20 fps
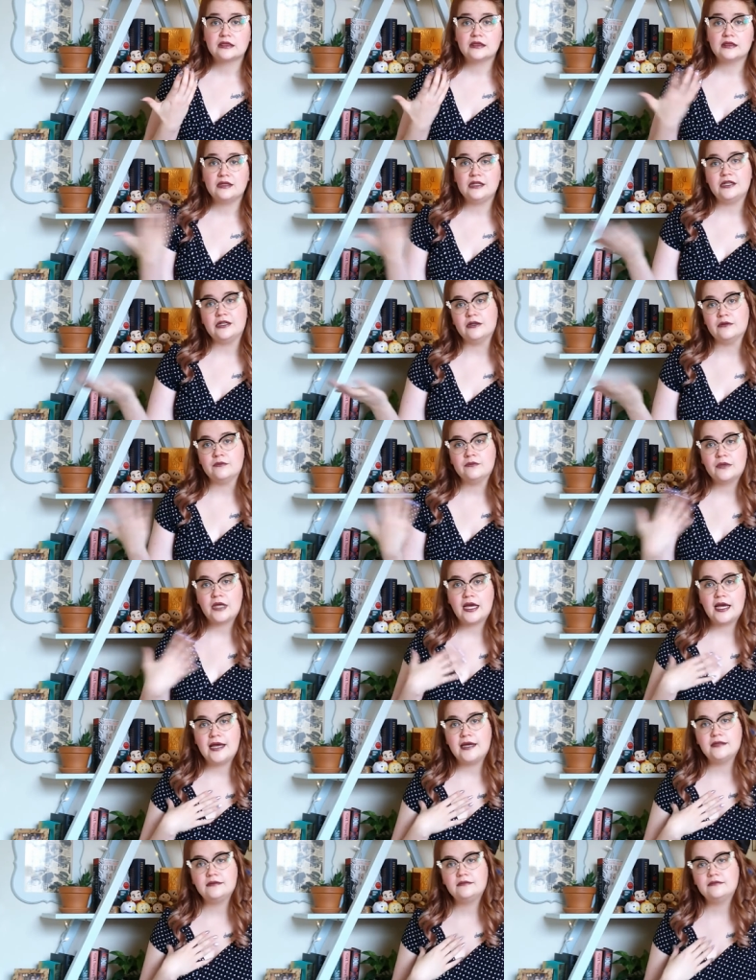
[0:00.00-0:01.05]
you know,
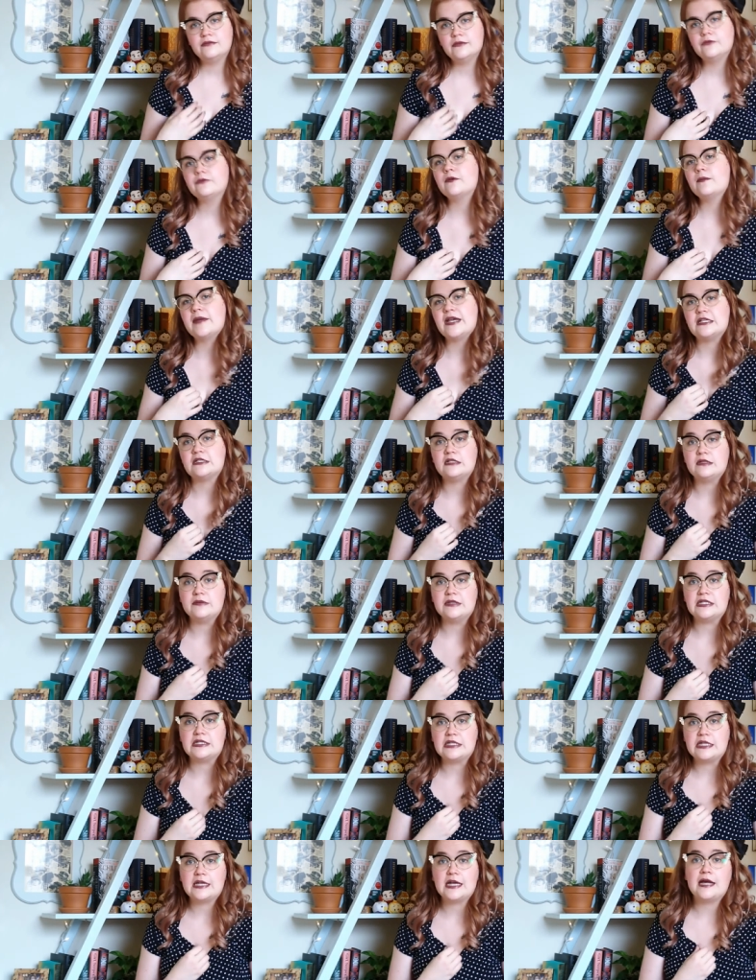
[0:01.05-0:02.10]
I, remains to be
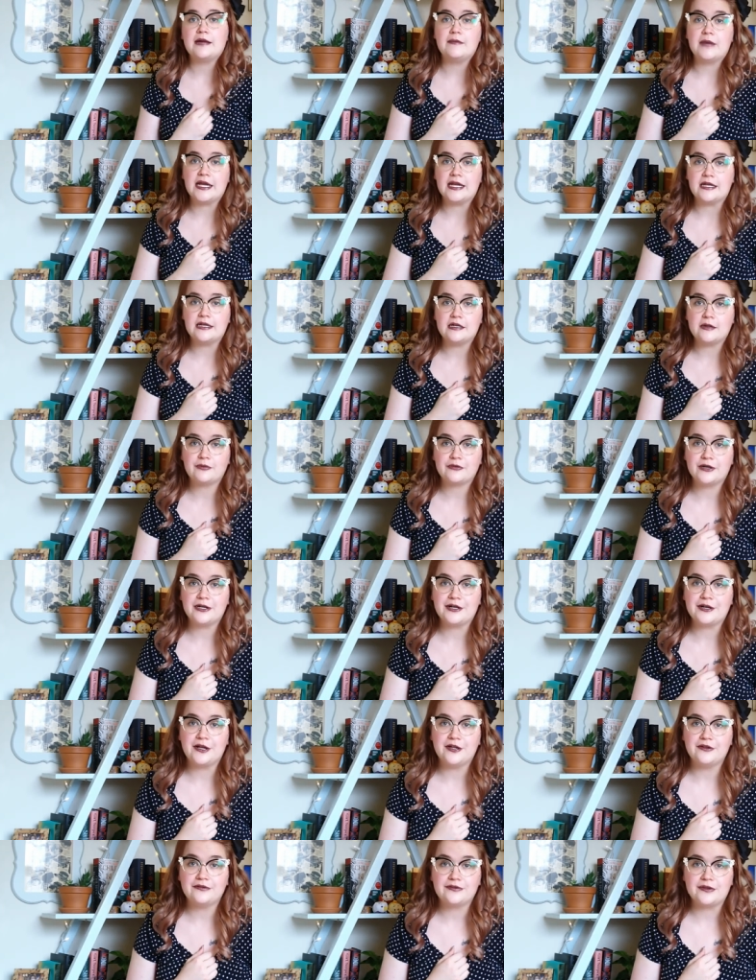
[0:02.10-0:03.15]
seen. I might end up reading
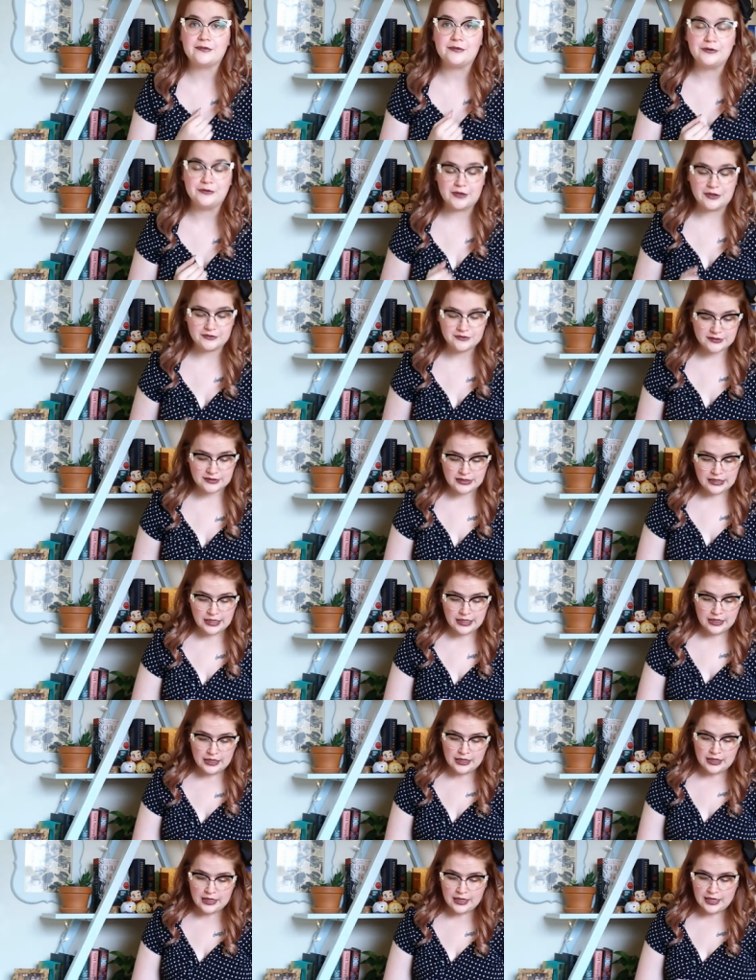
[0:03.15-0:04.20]
all of them, who knows.
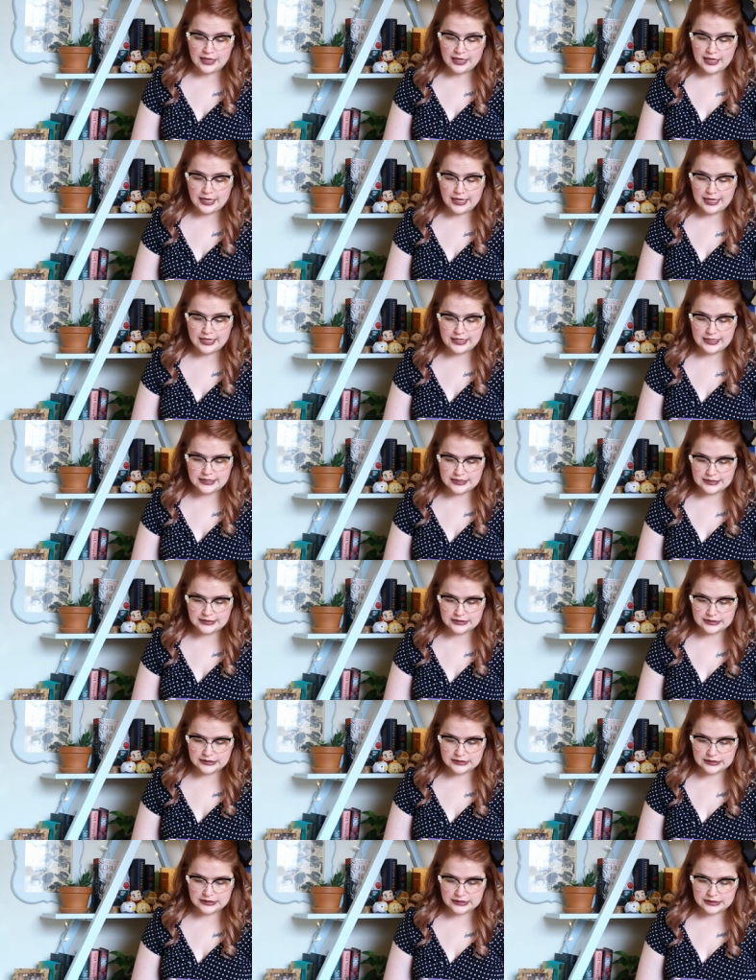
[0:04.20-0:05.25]
And
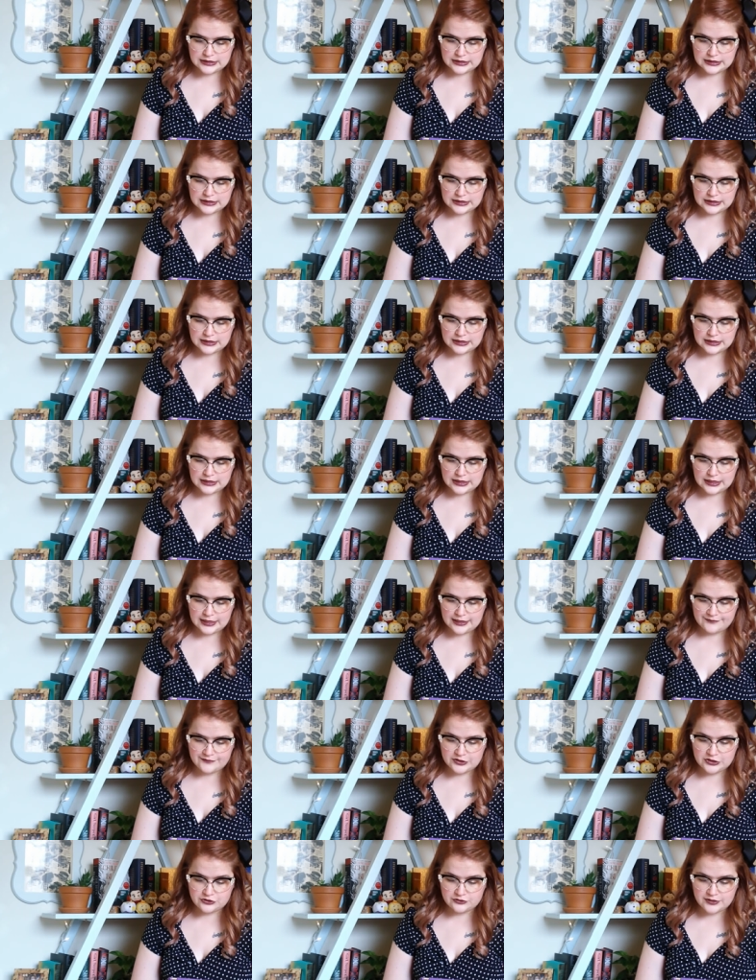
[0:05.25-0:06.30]

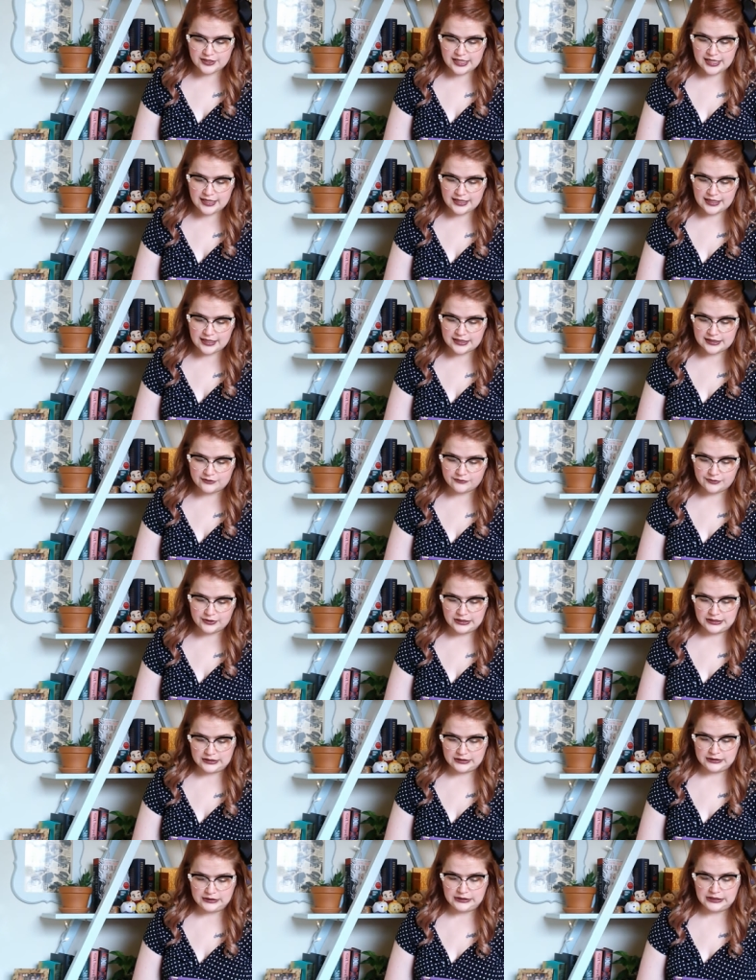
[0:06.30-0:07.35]
I've enjoyed hanging out with
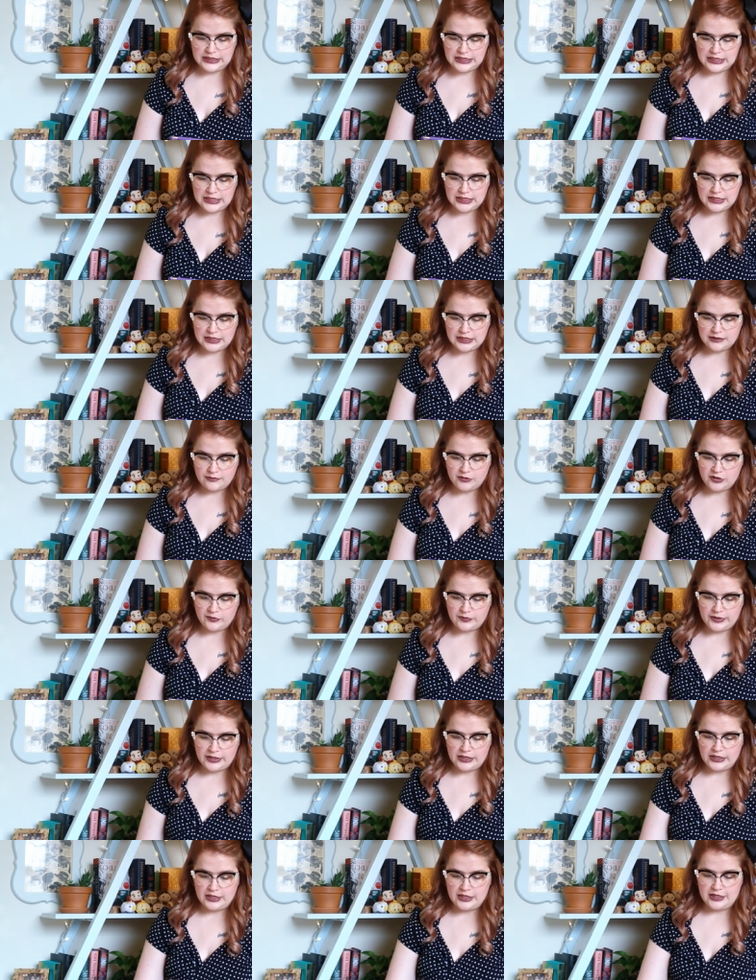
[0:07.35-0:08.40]
Lee,
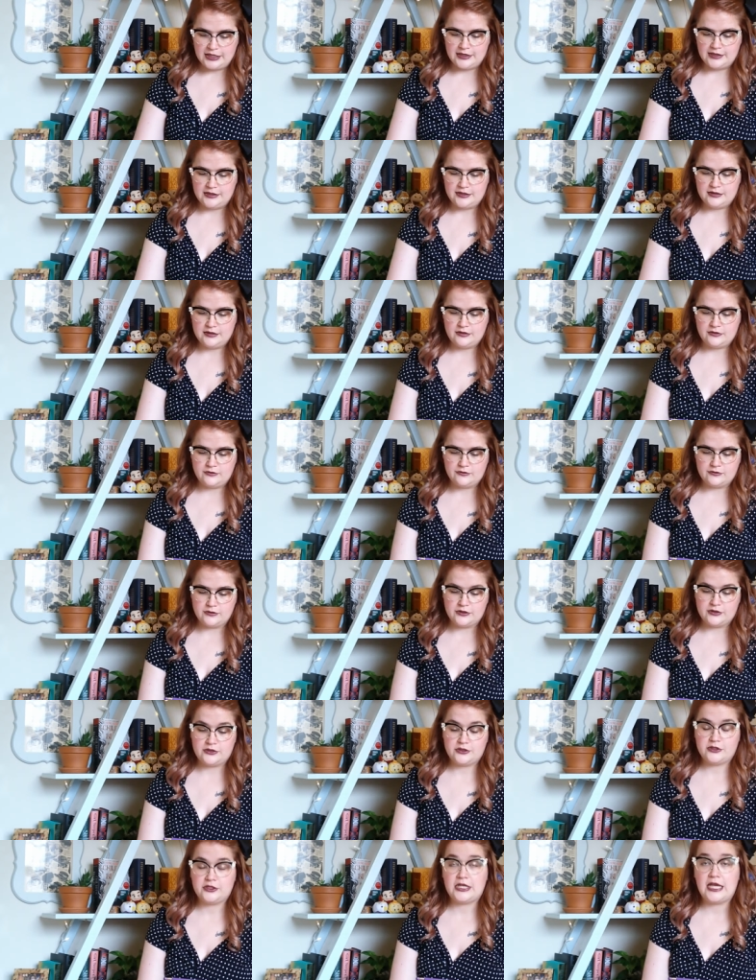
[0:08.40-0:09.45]
Ibby, and
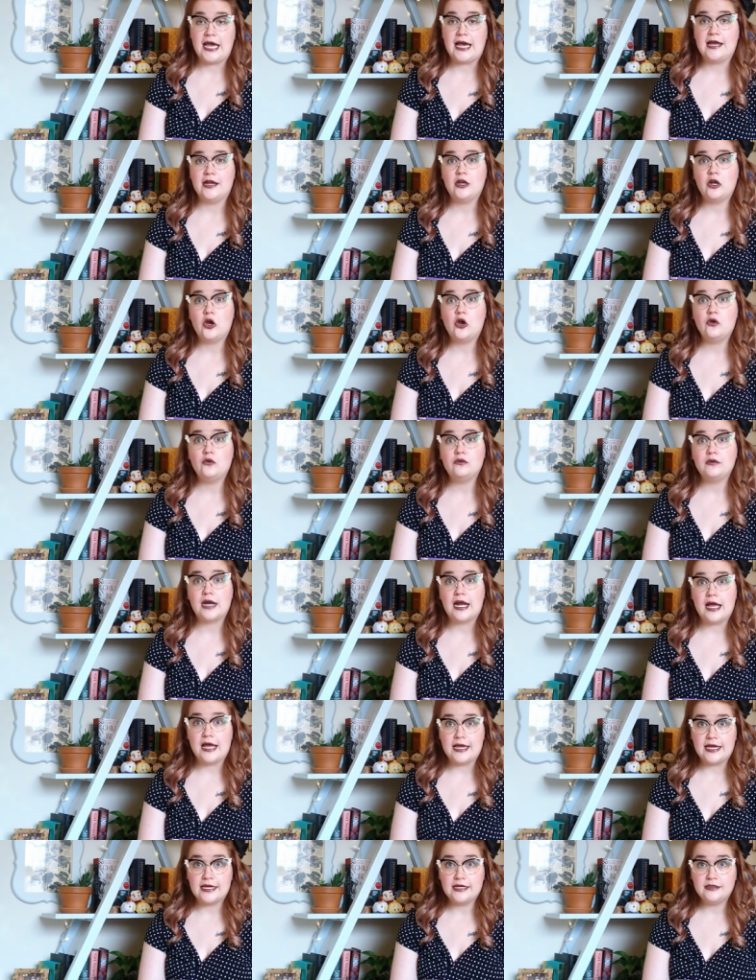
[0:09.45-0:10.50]
Orange Cat
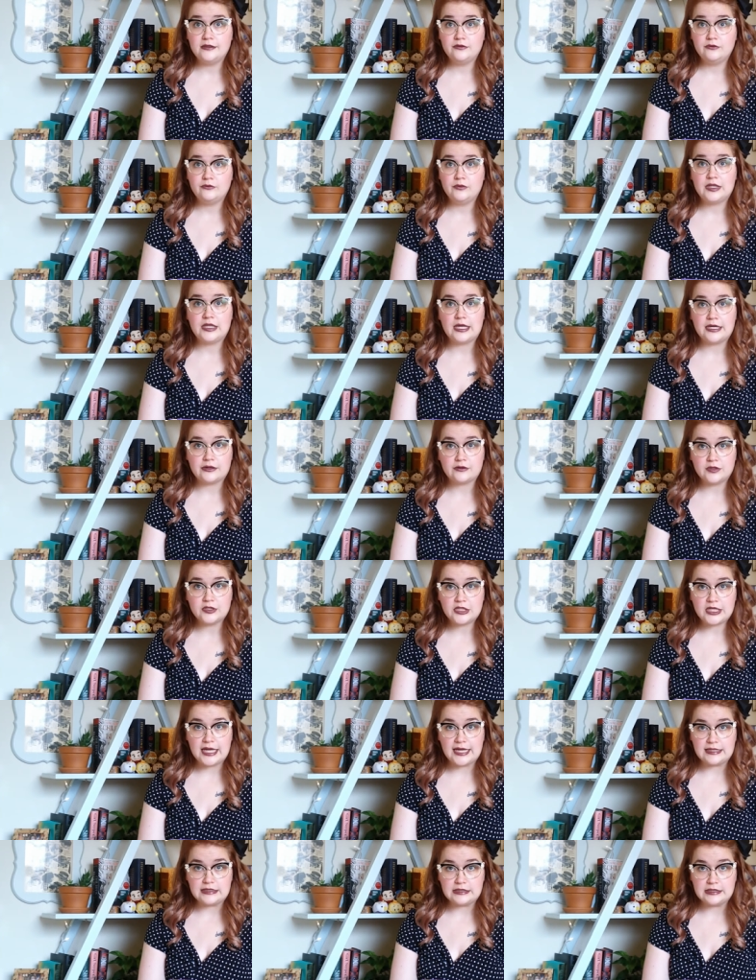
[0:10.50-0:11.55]
O'Ryan. We like orange
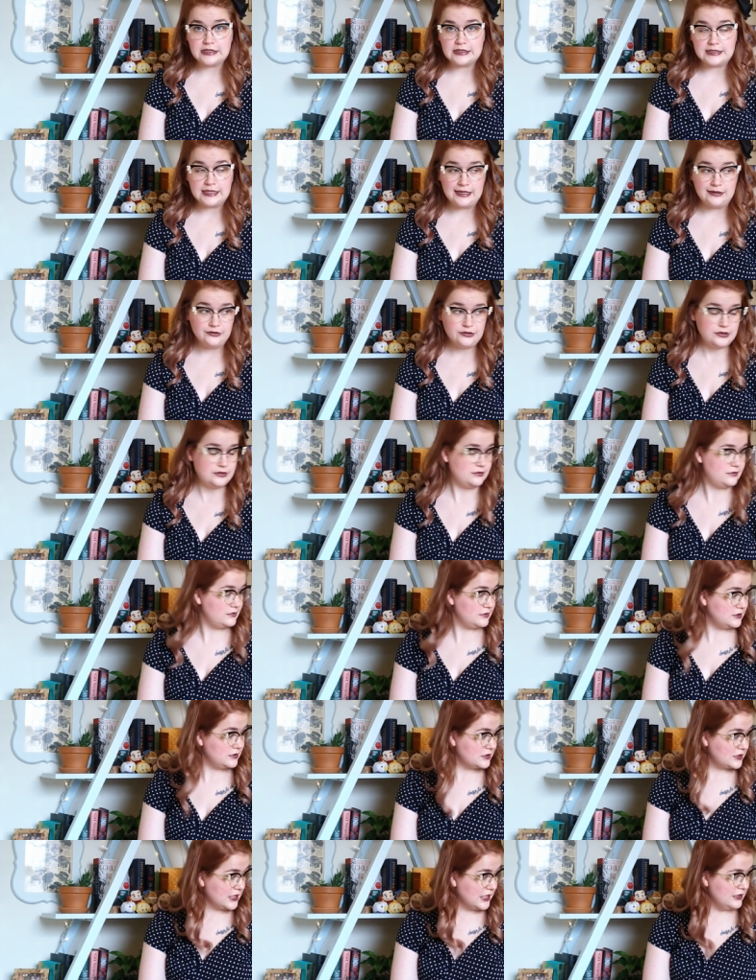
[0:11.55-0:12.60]
cats in this house.
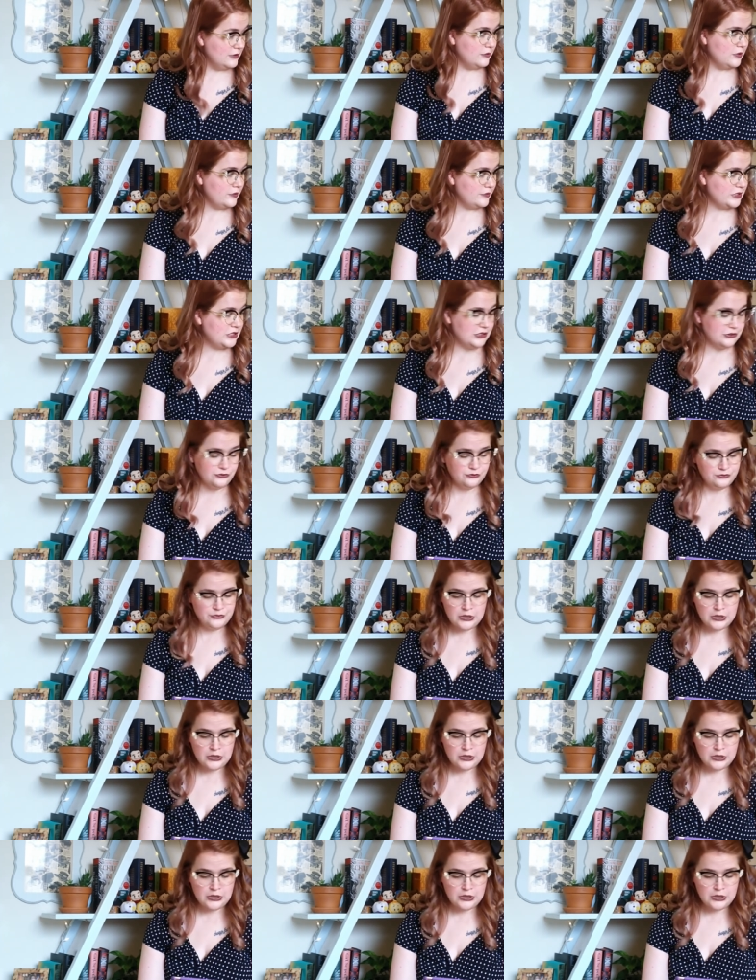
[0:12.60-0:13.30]
It's kind of what we do.